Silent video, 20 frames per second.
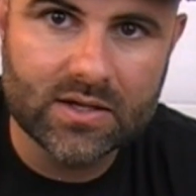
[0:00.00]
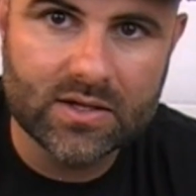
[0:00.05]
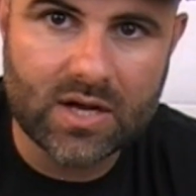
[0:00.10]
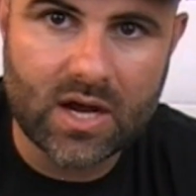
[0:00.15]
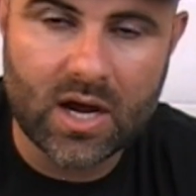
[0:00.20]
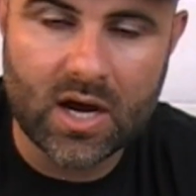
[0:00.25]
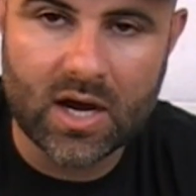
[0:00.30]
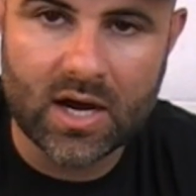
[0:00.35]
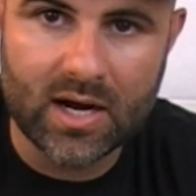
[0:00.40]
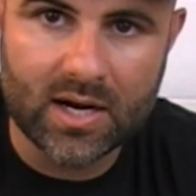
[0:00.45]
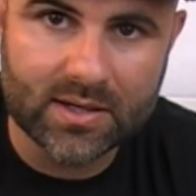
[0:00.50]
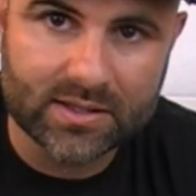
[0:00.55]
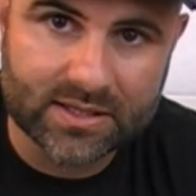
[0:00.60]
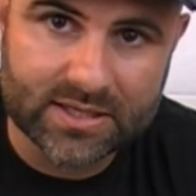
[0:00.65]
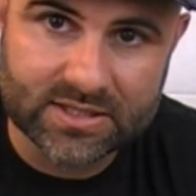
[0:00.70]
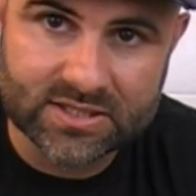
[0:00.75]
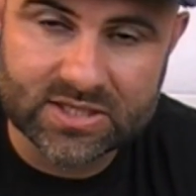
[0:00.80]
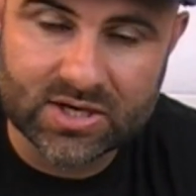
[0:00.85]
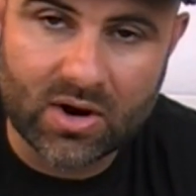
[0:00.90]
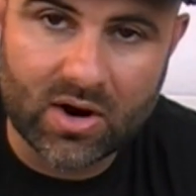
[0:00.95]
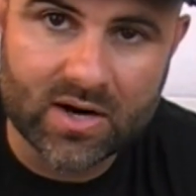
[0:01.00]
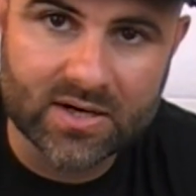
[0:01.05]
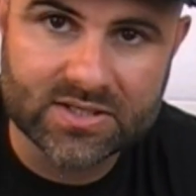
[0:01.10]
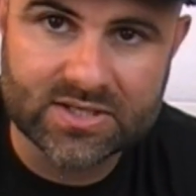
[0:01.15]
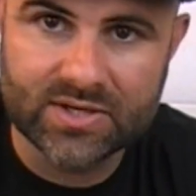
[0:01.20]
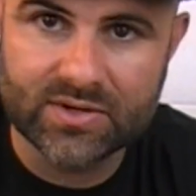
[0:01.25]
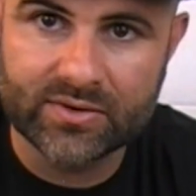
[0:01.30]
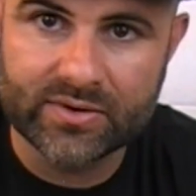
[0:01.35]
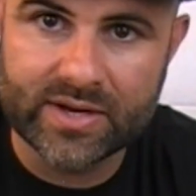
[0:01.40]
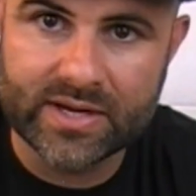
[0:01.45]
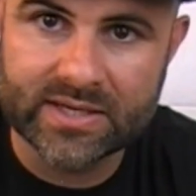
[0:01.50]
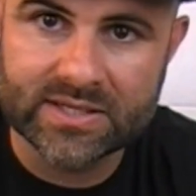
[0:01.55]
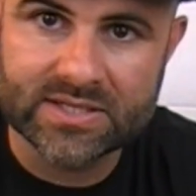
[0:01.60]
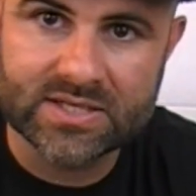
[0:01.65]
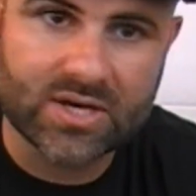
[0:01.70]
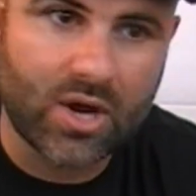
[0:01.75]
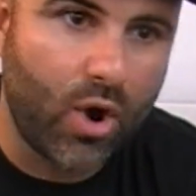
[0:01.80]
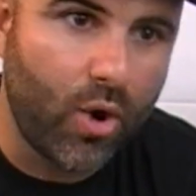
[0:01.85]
guitar tunings,